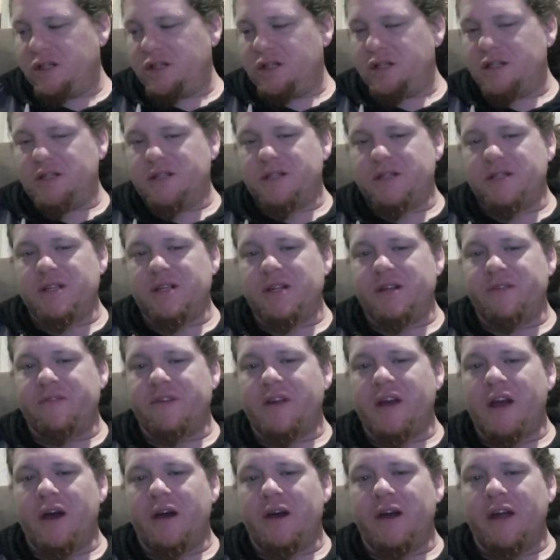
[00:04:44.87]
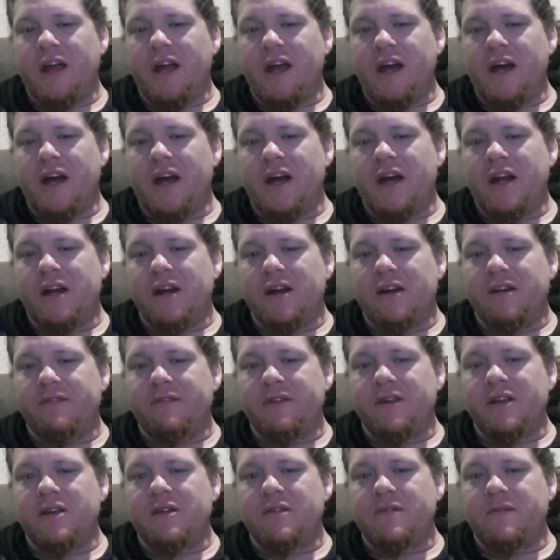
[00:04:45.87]
instead of going out and
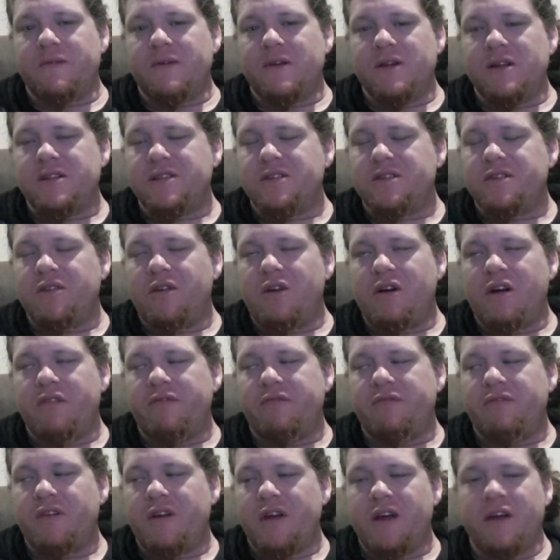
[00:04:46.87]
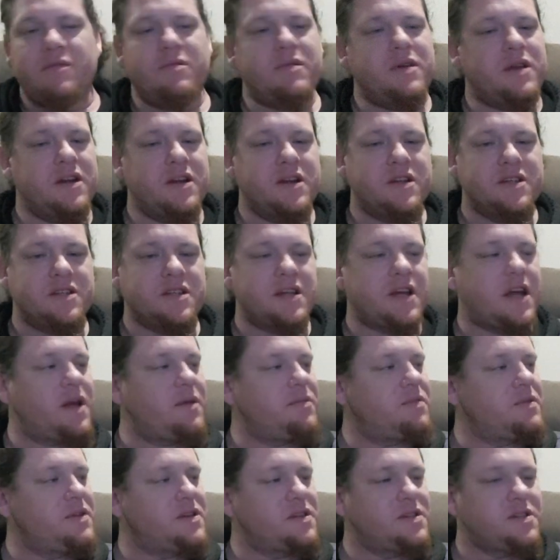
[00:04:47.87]
living your fullest life and being as
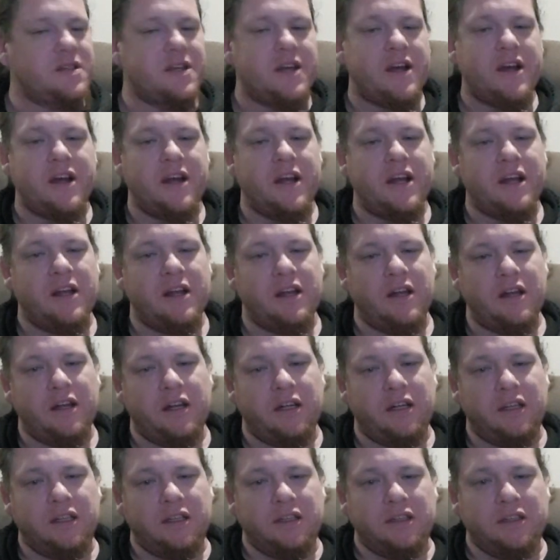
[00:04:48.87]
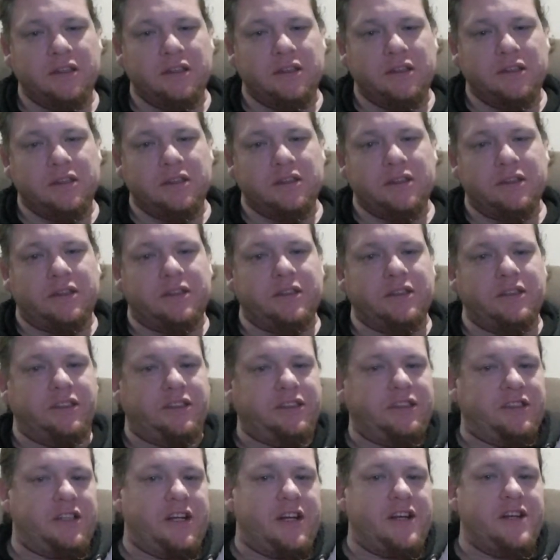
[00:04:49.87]
happy as Larry? Because,
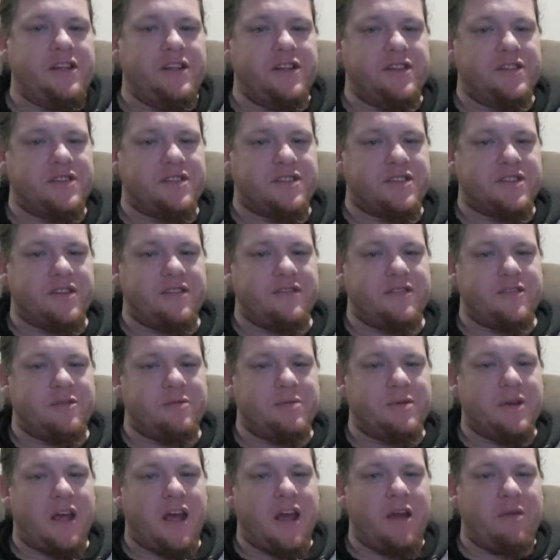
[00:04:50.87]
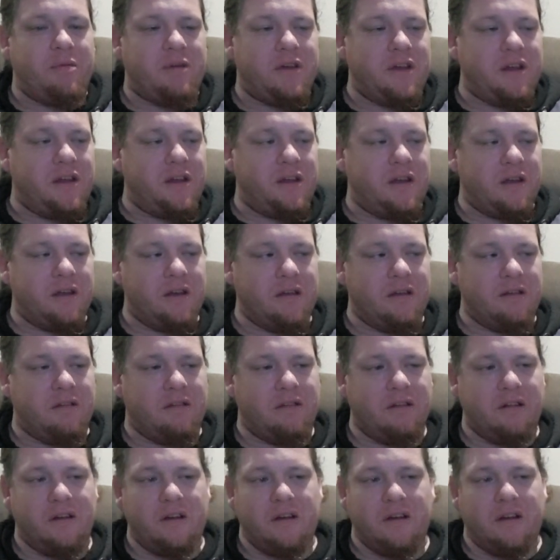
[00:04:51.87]
you know, you deserve to be happy.
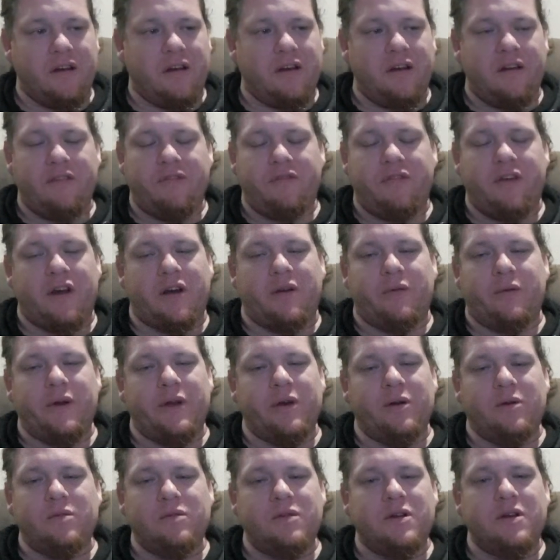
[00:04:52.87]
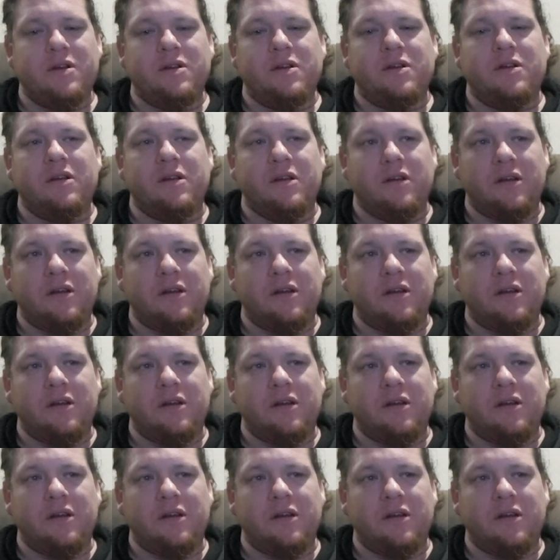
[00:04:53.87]
Fuck, we all do.